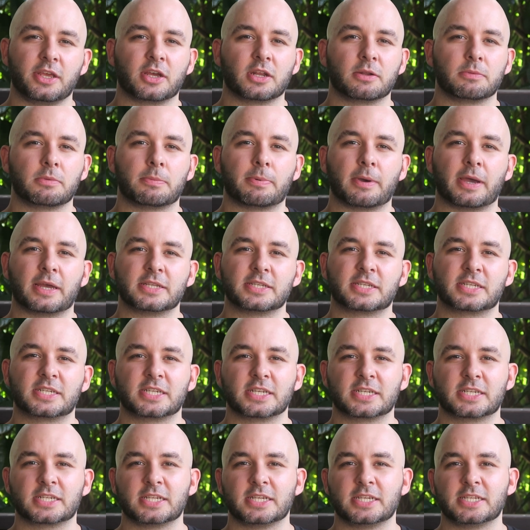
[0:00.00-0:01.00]
you're going to be paying
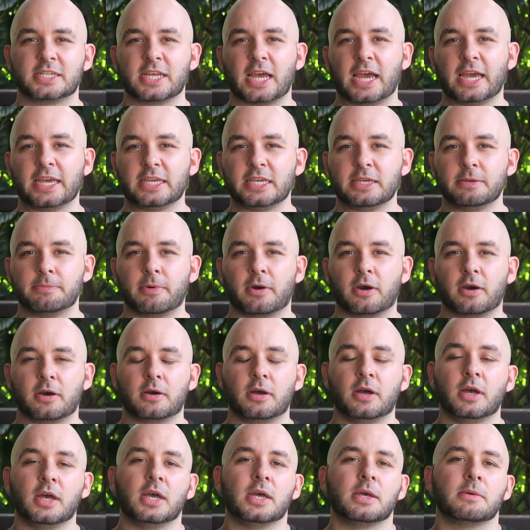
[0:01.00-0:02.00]
60 to 80 baht,